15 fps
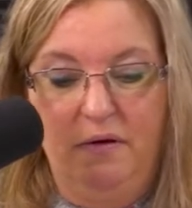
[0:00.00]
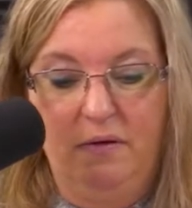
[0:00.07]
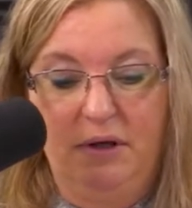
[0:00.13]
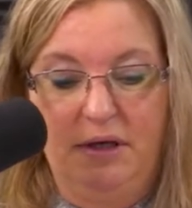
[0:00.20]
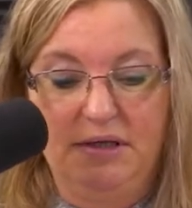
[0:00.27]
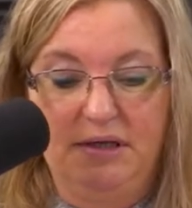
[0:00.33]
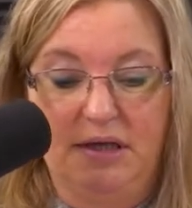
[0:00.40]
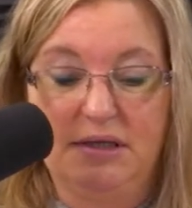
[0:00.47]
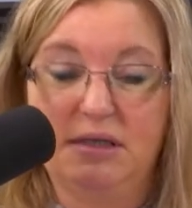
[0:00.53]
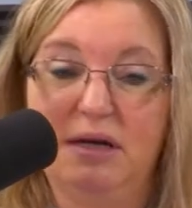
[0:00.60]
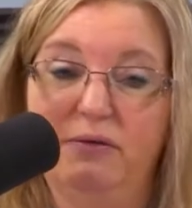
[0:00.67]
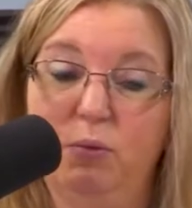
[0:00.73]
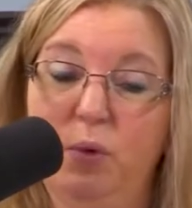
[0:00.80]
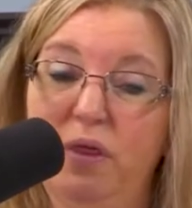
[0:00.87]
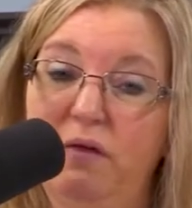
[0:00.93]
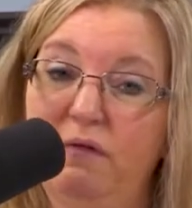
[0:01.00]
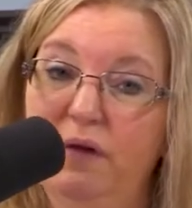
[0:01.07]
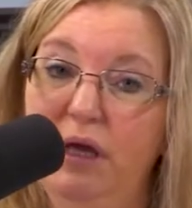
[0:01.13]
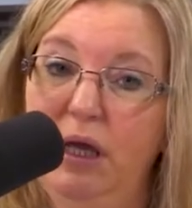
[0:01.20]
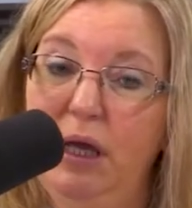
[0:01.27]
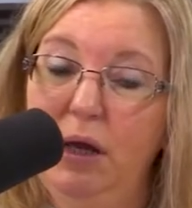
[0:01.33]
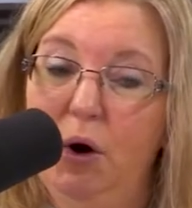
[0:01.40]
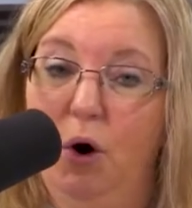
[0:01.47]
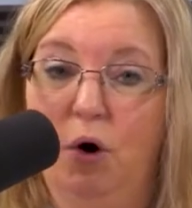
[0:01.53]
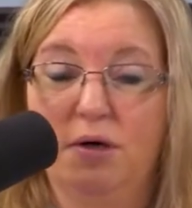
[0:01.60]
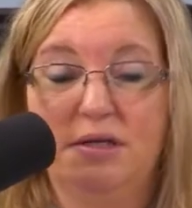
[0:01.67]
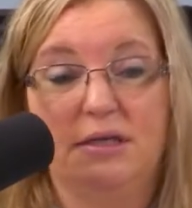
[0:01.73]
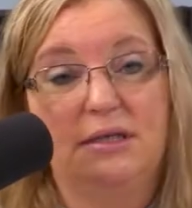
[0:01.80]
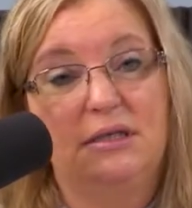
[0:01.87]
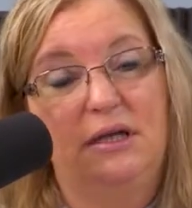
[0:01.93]
Is that Stephen with a V or is
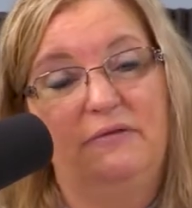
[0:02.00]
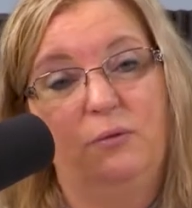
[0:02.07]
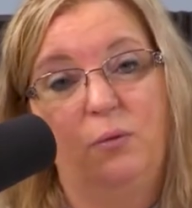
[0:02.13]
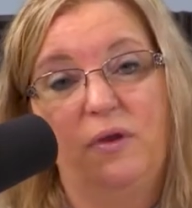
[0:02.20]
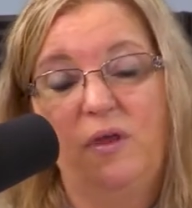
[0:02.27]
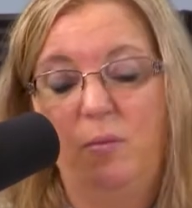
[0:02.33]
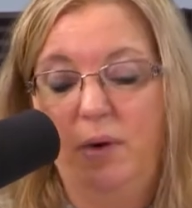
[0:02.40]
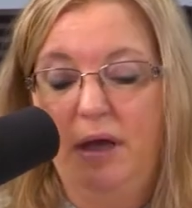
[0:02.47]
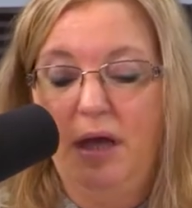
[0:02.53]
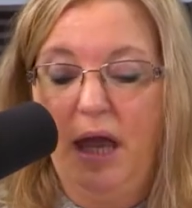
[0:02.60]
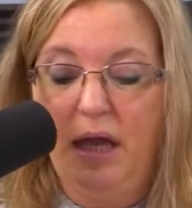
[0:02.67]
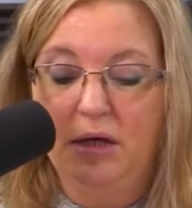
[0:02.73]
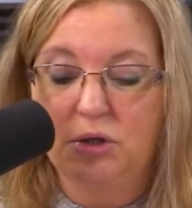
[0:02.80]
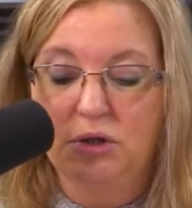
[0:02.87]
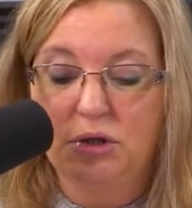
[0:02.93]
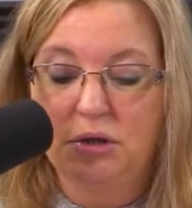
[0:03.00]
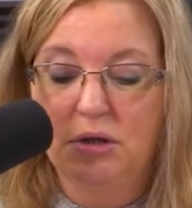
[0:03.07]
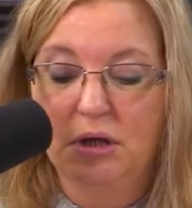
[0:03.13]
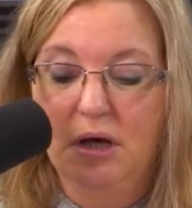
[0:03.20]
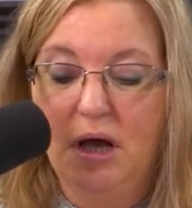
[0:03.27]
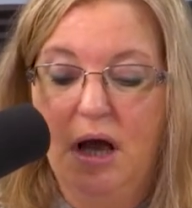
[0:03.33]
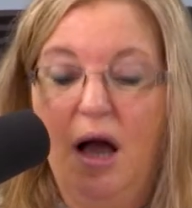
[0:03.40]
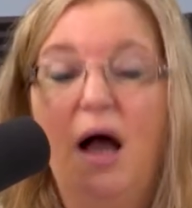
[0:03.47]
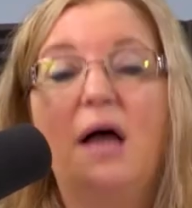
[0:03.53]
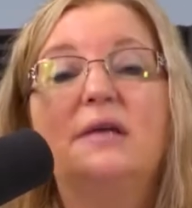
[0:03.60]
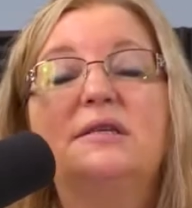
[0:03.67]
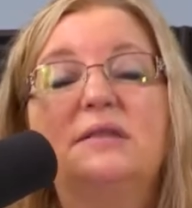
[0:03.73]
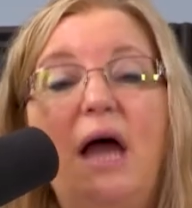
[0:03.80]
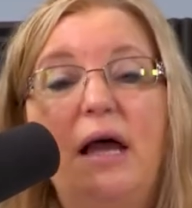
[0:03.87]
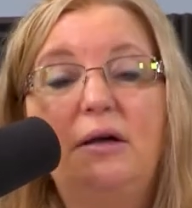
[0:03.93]
it Stephen with a PH? A
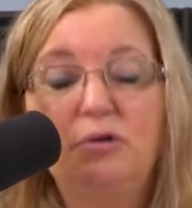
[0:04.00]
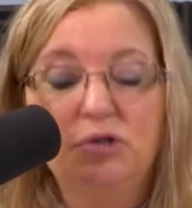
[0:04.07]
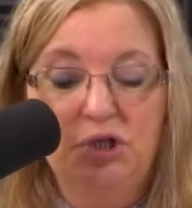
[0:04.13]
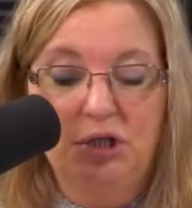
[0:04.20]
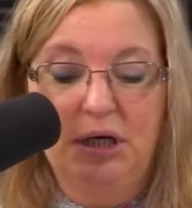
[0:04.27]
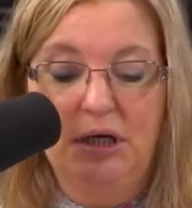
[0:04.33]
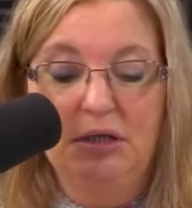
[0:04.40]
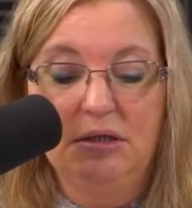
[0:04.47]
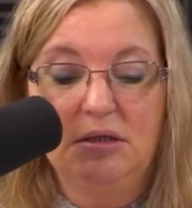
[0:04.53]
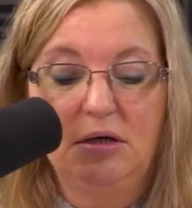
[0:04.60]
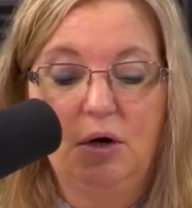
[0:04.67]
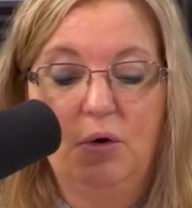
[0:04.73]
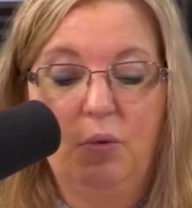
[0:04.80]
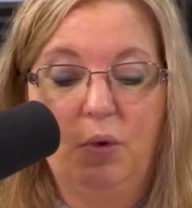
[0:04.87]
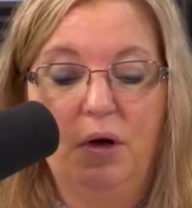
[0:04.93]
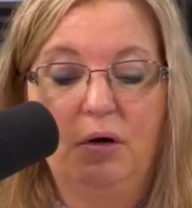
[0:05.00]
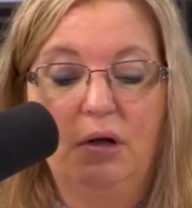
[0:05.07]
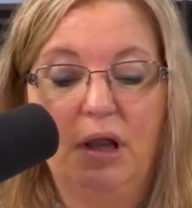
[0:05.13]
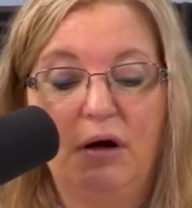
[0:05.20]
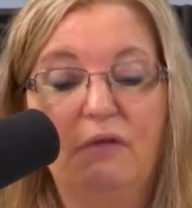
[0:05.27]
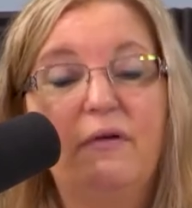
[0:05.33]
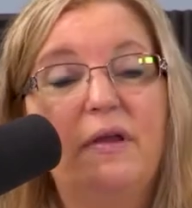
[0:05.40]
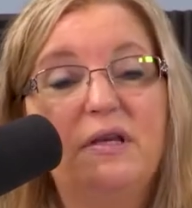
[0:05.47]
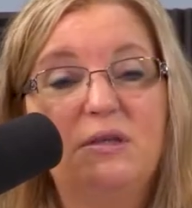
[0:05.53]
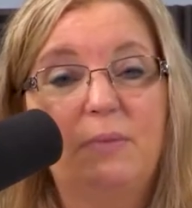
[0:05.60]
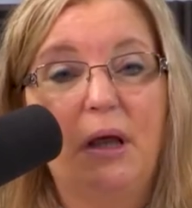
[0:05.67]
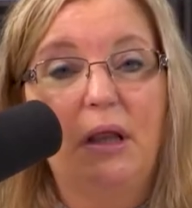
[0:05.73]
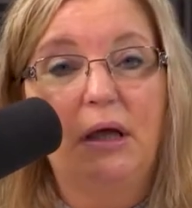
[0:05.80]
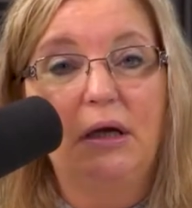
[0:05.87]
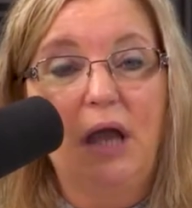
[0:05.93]
style sheet will clarify the
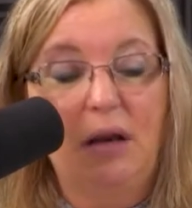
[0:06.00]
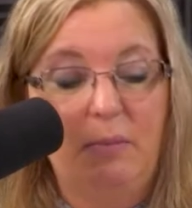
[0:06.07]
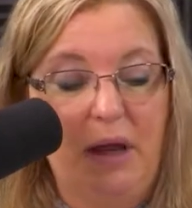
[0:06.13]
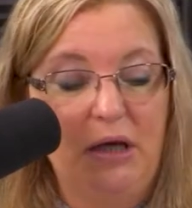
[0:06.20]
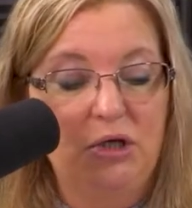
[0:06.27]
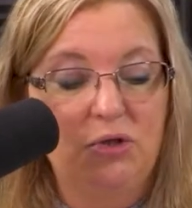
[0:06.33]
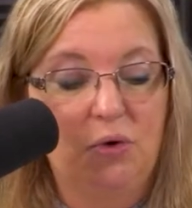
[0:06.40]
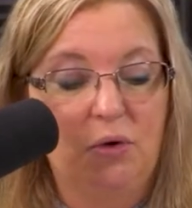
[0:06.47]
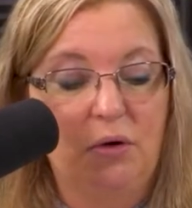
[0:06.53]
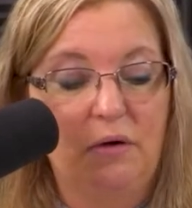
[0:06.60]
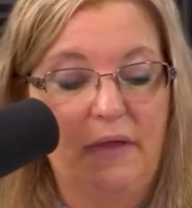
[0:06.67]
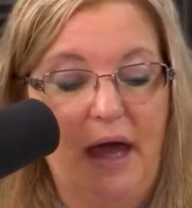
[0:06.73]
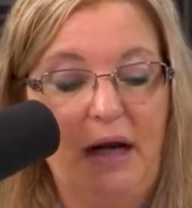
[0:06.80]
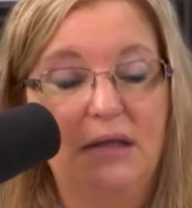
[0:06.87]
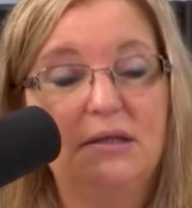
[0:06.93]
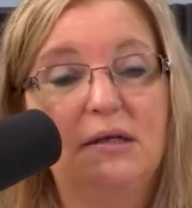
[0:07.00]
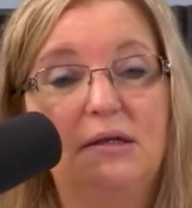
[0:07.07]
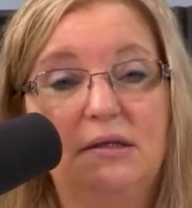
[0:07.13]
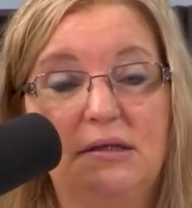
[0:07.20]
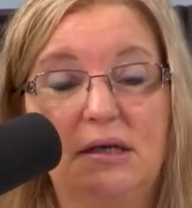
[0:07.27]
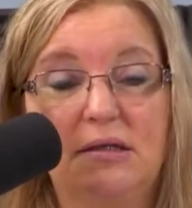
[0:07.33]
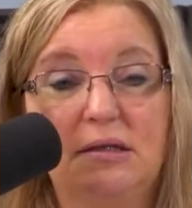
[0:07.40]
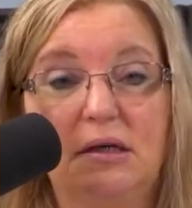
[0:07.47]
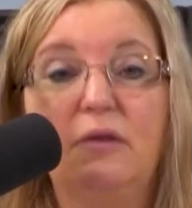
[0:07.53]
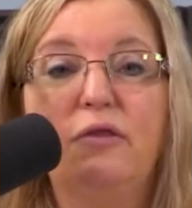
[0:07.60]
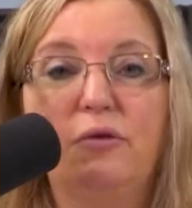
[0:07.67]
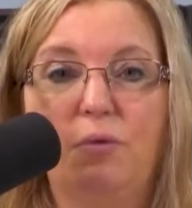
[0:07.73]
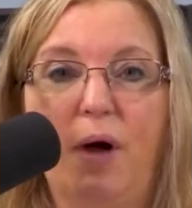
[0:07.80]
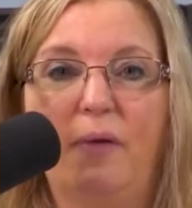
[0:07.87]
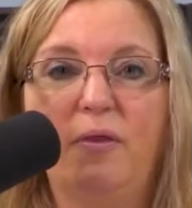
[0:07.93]
spelling and make sure that it's consistent
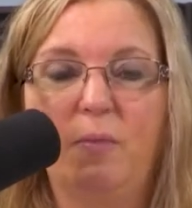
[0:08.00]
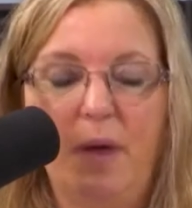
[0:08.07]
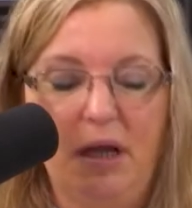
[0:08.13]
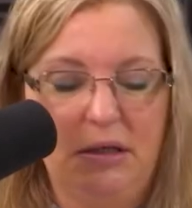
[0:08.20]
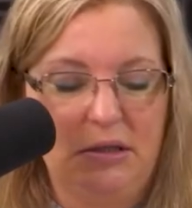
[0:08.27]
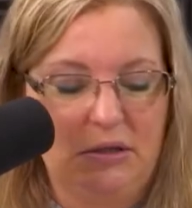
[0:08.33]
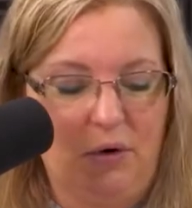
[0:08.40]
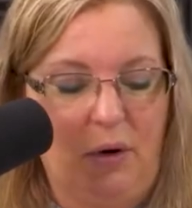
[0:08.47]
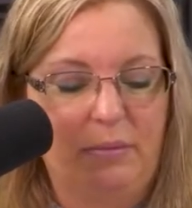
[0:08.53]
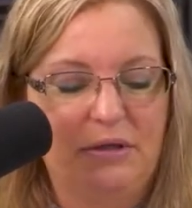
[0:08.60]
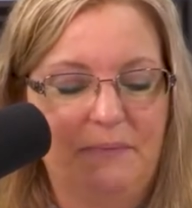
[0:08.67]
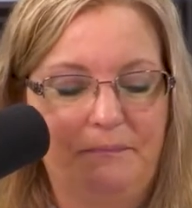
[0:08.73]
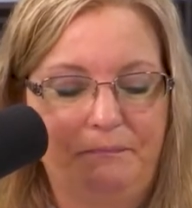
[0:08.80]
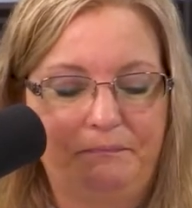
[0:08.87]
throughout the manuscript.